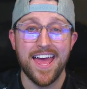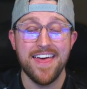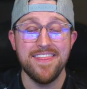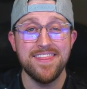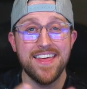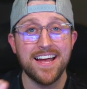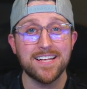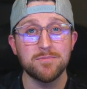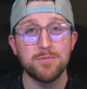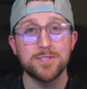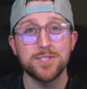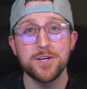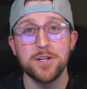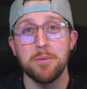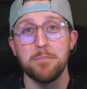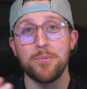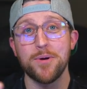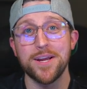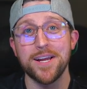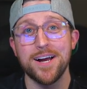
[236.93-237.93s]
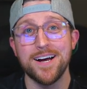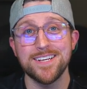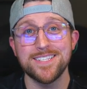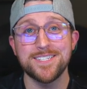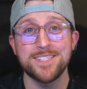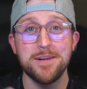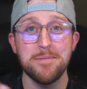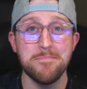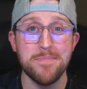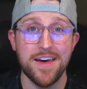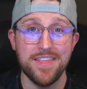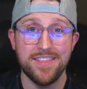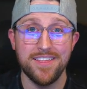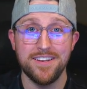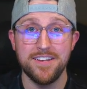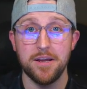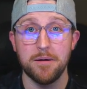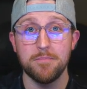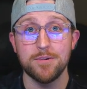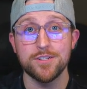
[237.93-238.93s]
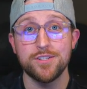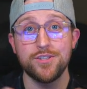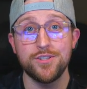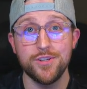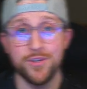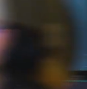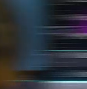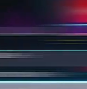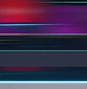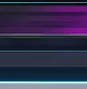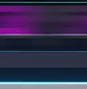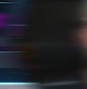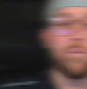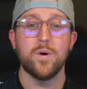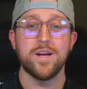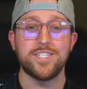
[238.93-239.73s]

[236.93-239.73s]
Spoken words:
that's what's going to bring us to method number 2, which